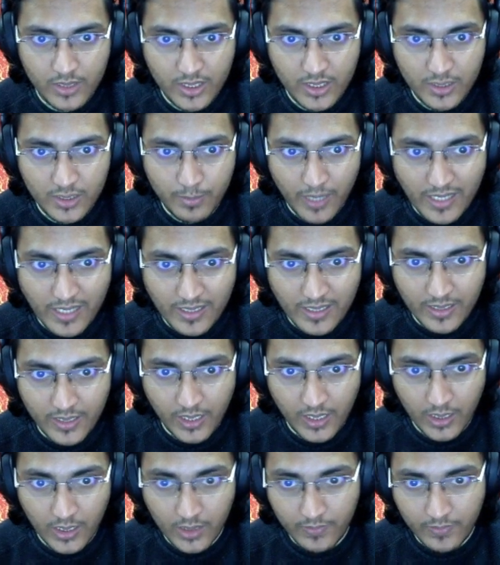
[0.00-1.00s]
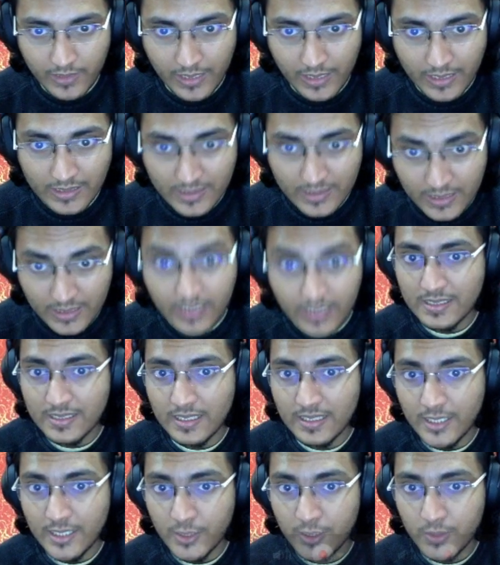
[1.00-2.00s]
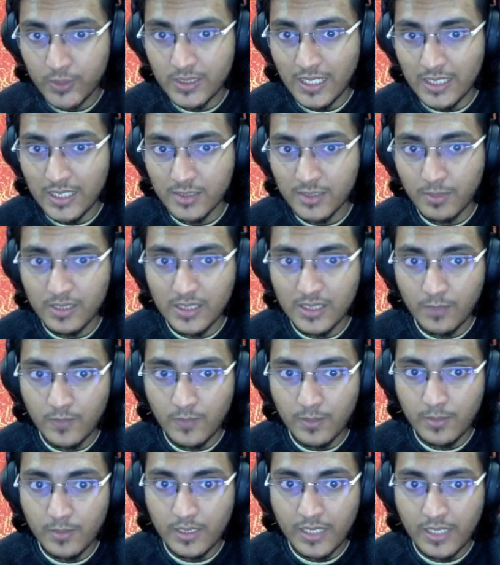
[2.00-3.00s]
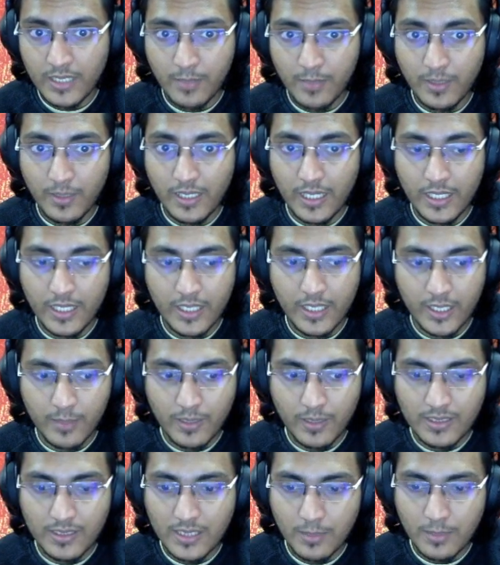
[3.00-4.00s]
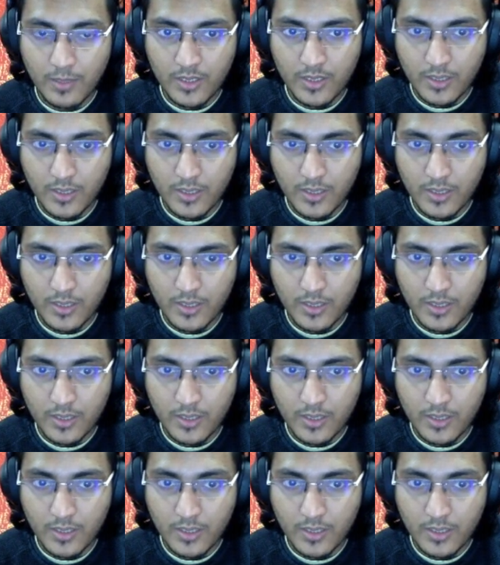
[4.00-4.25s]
is present here, we can see that it was asked by someone, but it had been edited by some other